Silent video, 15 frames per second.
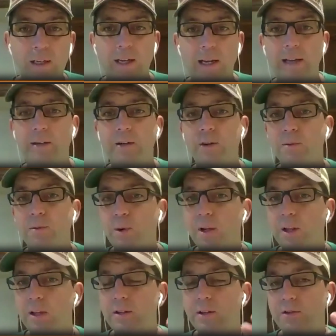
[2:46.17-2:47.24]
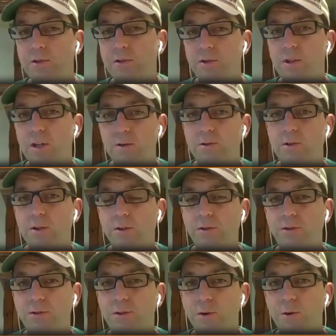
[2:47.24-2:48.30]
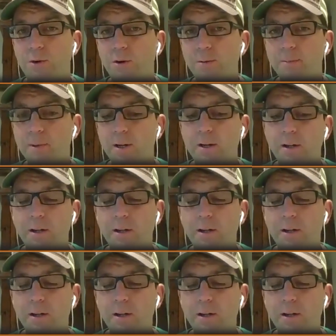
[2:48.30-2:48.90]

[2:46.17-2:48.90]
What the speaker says: and you're willing to go to a storm,